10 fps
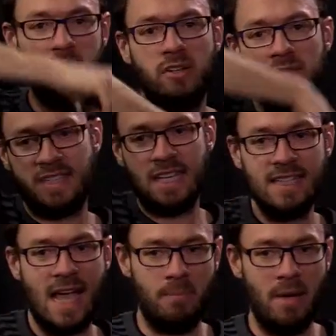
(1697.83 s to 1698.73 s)
sort of
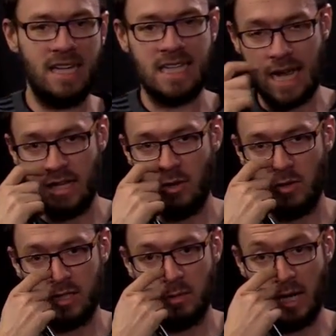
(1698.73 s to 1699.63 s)
zigzag back down in
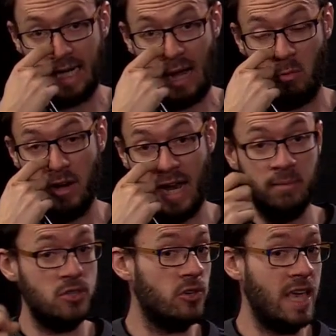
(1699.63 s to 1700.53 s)
order to work out what
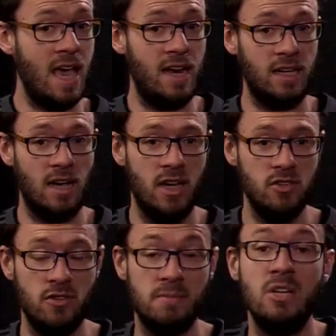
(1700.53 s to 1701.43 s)
names you can and can't use.